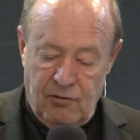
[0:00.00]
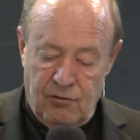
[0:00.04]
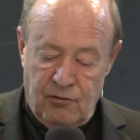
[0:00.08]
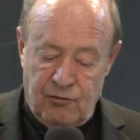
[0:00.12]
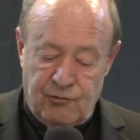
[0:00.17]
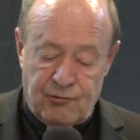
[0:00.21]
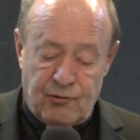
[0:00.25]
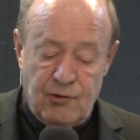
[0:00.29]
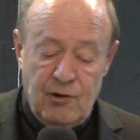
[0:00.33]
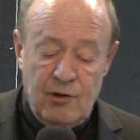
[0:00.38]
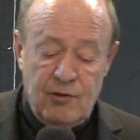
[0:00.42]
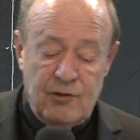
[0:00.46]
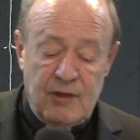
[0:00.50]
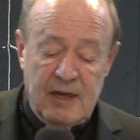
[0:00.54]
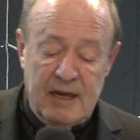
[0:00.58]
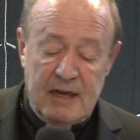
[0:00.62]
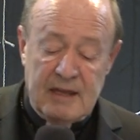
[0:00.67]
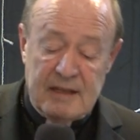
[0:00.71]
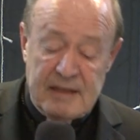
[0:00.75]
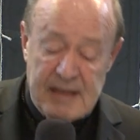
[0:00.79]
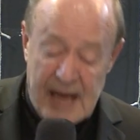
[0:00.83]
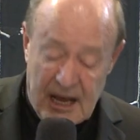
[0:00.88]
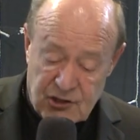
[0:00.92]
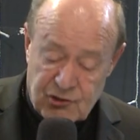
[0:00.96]
Through the
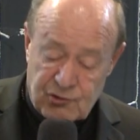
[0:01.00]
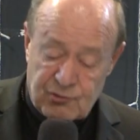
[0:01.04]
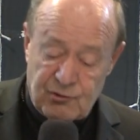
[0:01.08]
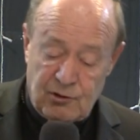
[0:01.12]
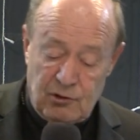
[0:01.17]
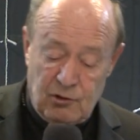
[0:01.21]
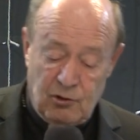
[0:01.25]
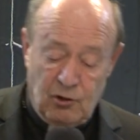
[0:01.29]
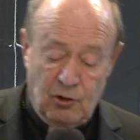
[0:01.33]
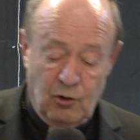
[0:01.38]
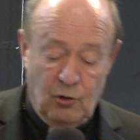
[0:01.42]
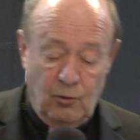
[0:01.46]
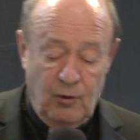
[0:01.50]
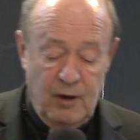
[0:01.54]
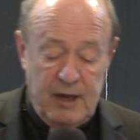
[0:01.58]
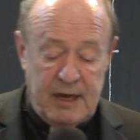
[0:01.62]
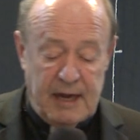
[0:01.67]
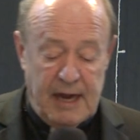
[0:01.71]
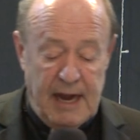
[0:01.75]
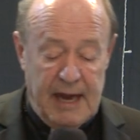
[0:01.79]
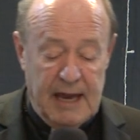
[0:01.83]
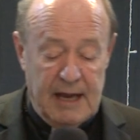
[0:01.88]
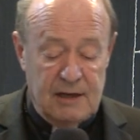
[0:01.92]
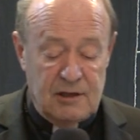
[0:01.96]
natural law, we
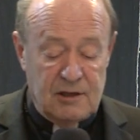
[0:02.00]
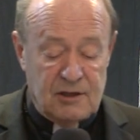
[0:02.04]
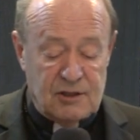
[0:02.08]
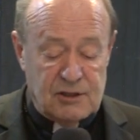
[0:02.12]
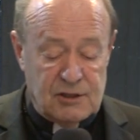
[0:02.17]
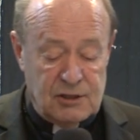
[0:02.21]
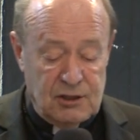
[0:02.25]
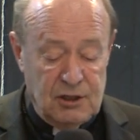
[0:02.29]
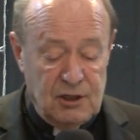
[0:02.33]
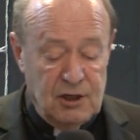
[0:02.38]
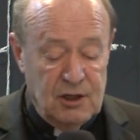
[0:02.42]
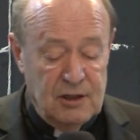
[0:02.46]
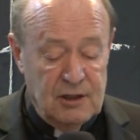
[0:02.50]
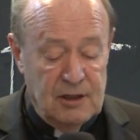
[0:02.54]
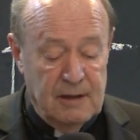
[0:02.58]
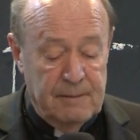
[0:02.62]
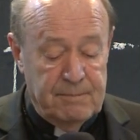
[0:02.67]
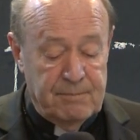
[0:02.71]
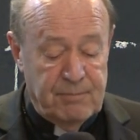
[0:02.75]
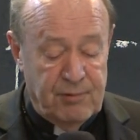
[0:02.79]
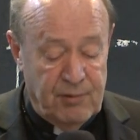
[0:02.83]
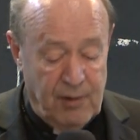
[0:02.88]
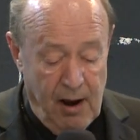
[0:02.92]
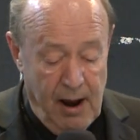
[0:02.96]
can discern the
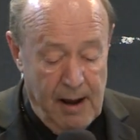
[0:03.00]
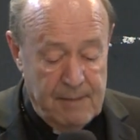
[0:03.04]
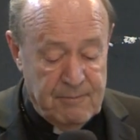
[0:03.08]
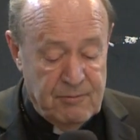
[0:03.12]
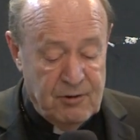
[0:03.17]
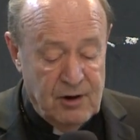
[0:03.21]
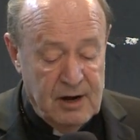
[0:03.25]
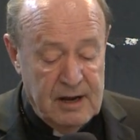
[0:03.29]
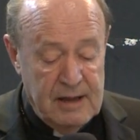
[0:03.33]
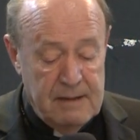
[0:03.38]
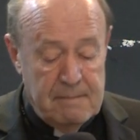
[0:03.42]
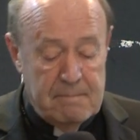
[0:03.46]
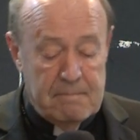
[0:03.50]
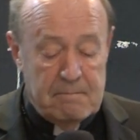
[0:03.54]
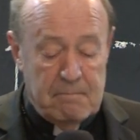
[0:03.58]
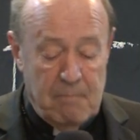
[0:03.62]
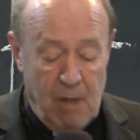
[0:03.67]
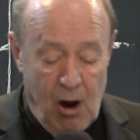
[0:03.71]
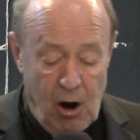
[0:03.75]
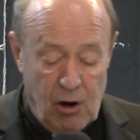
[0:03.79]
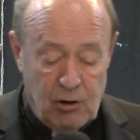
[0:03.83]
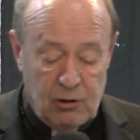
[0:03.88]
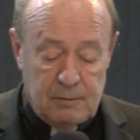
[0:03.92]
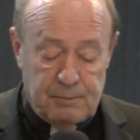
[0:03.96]
primary
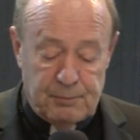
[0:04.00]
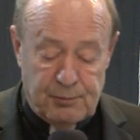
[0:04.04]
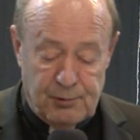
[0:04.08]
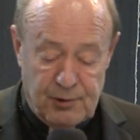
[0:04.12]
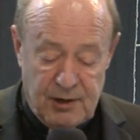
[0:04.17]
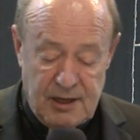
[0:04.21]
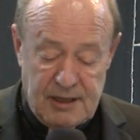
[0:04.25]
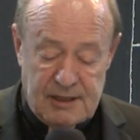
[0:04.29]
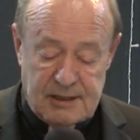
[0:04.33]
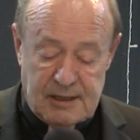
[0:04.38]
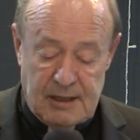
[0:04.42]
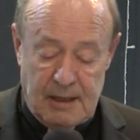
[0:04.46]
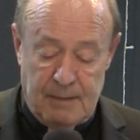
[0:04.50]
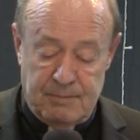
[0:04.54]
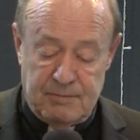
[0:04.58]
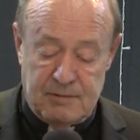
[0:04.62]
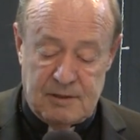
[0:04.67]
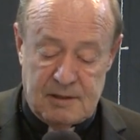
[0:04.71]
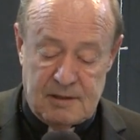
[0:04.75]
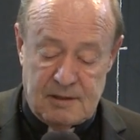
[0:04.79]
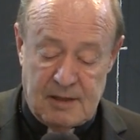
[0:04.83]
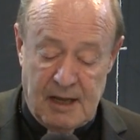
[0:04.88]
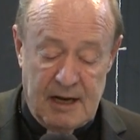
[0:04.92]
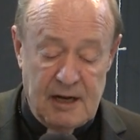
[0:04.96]
moral
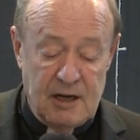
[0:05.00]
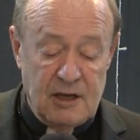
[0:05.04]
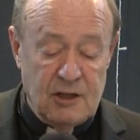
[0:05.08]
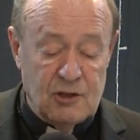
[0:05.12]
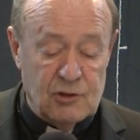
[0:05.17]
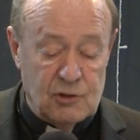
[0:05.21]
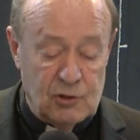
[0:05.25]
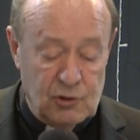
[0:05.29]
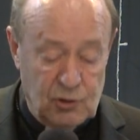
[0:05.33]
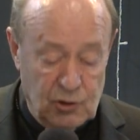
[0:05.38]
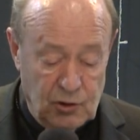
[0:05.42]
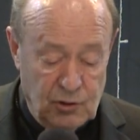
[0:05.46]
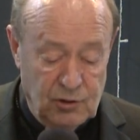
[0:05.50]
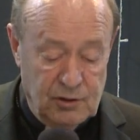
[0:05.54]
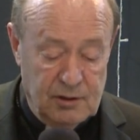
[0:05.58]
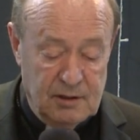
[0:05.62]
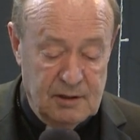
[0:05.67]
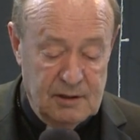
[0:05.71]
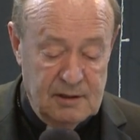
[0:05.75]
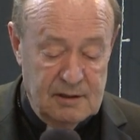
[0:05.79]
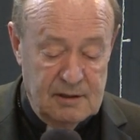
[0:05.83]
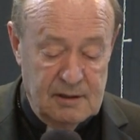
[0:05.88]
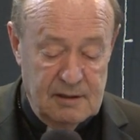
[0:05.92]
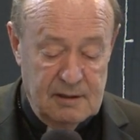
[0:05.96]
precept that it is
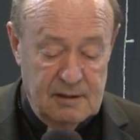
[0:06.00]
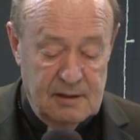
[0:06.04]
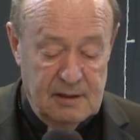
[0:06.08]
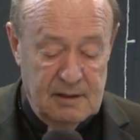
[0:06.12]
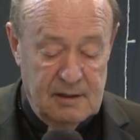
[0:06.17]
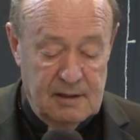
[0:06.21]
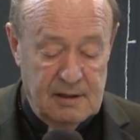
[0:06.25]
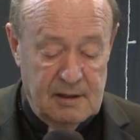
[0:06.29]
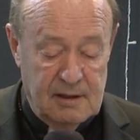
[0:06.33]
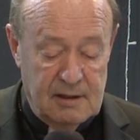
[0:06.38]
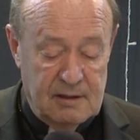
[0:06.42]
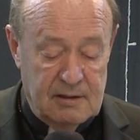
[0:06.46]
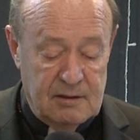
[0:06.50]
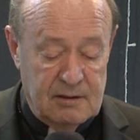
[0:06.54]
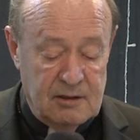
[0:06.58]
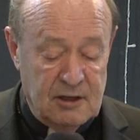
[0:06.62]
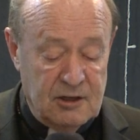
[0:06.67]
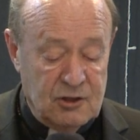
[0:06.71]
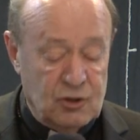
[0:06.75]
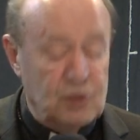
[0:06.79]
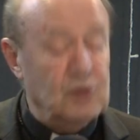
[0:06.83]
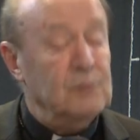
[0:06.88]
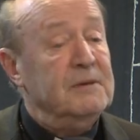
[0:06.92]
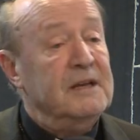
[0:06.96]
good that
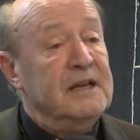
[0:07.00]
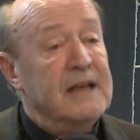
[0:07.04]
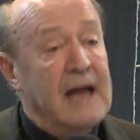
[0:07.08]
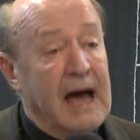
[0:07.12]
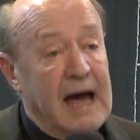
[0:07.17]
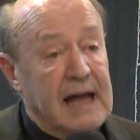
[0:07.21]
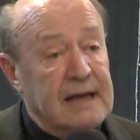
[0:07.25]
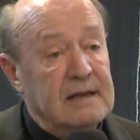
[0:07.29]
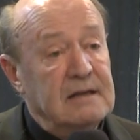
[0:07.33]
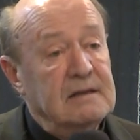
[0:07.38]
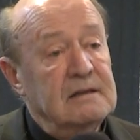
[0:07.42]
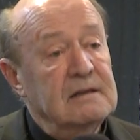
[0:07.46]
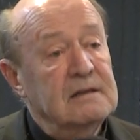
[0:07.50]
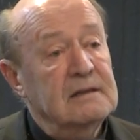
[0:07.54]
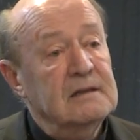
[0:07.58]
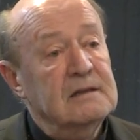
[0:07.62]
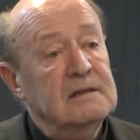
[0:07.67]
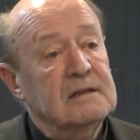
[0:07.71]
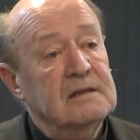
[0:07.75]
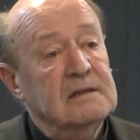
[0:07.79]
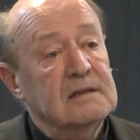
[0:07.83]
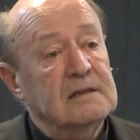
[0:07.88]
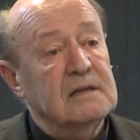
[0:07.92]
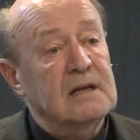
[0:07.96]
it should be done
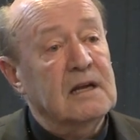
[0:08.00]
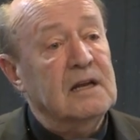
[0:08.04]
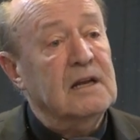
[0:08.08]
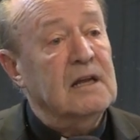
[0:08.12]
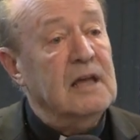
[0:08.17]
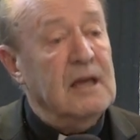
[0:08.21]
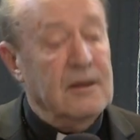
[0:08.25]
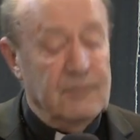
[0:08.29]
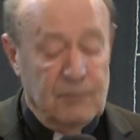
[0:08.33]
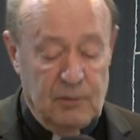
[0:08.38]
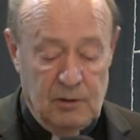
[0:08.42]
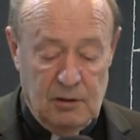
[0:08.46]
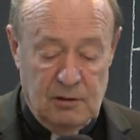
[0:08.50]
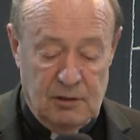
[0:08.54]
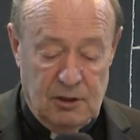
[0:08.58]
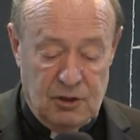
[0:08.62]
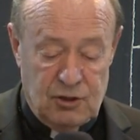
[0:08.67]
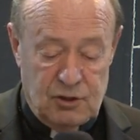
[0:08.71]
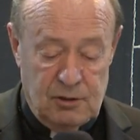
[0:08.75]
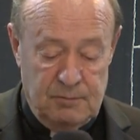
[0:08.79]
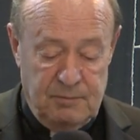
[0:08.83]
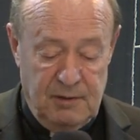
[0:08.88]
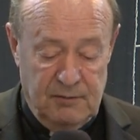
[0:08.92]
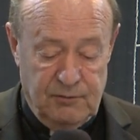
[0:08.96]
and evil that
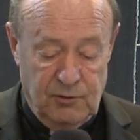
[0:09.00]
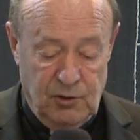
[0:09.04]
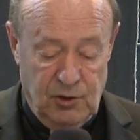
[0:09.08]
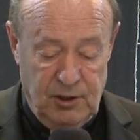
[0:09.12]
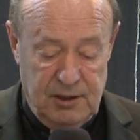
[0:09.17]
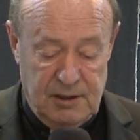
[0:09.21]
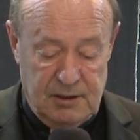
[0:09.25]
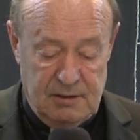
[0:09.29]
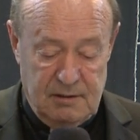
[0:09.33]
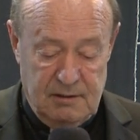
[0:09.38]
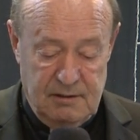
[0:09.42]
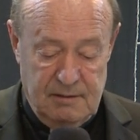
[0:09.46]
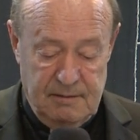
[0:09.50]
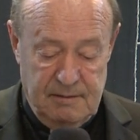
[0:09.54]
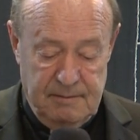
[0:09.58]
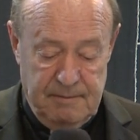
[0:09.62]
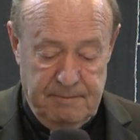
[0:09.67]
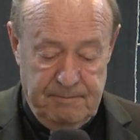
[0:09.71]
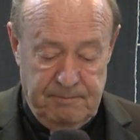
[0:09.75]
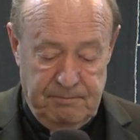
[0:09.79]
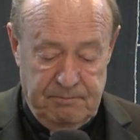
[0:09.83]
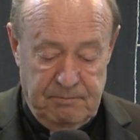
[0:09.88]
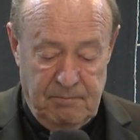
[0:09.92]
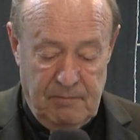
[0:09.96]
should be avoided.
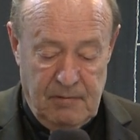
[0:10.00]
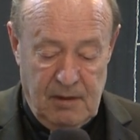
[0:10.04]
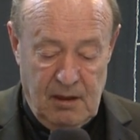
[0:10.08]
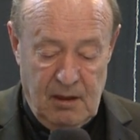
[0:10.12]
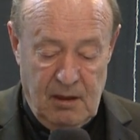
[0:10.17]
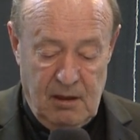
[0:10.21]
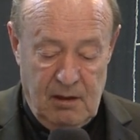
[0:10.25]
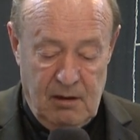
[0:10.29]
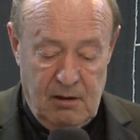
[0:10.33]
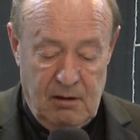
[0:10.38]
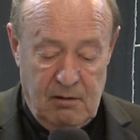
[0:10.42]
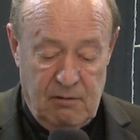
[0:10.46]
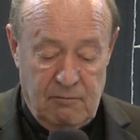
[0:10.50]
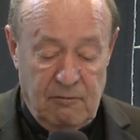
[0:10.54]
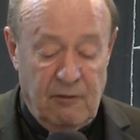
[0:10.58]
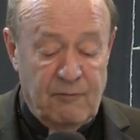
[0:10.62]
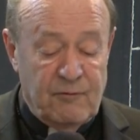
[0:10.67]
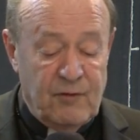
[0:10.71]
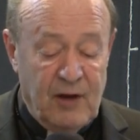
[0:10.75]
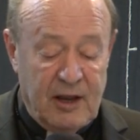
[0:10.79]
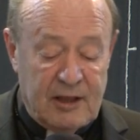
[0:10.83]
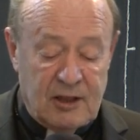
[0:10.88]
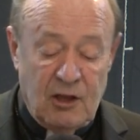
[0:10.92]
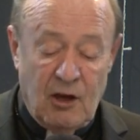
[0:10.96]

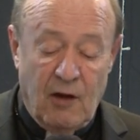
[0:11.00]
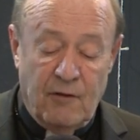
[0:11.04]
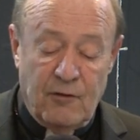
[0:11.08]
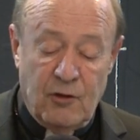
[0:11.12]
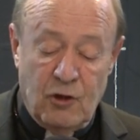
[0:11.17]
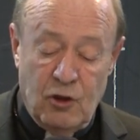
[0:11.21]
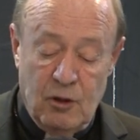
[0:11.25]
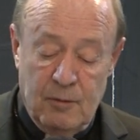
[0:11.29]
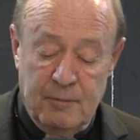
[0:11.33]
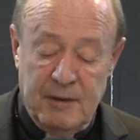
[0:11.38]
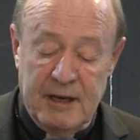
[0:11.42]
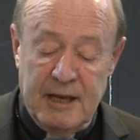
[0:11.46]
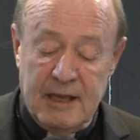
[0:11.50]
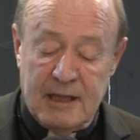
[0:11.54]
Reflecting on the human